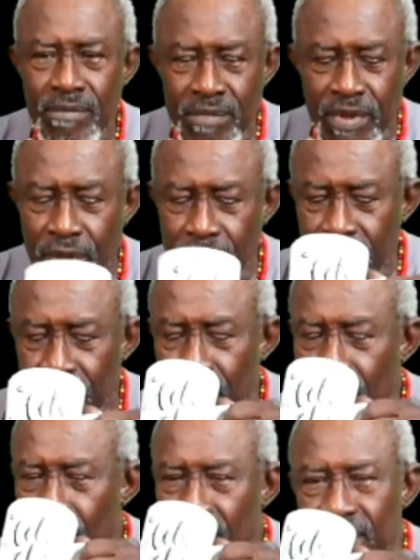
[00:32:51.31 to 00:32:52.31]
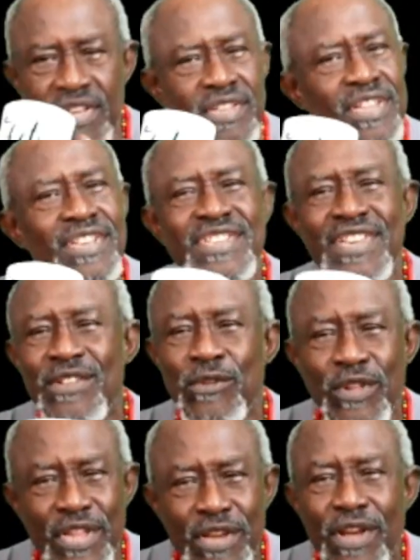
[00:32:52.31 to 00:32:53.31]
Because this shit
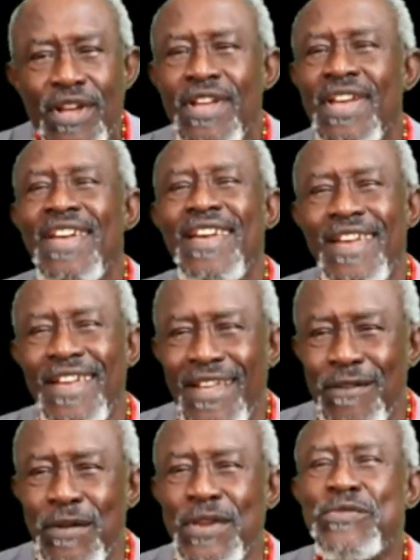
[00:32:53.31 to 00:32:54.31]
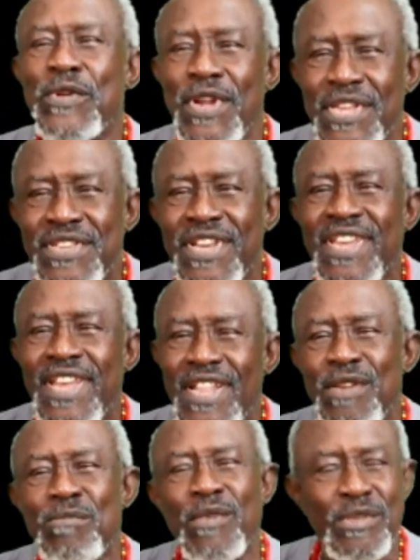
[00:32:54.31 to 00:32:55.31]
look legal. Ritualistic
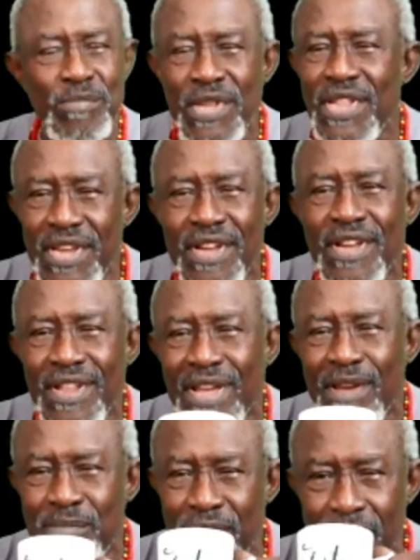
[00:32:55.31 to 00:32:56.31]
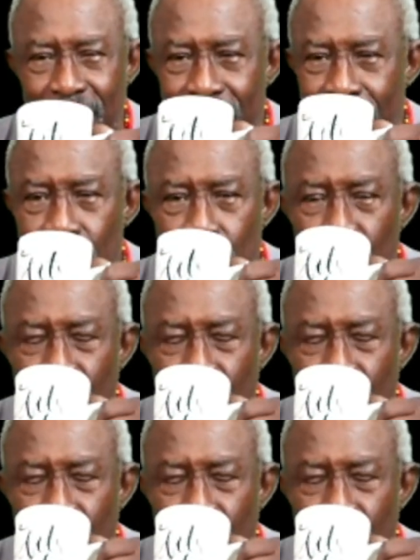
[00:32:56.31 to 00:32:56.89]
killing must be legal in Liberia now.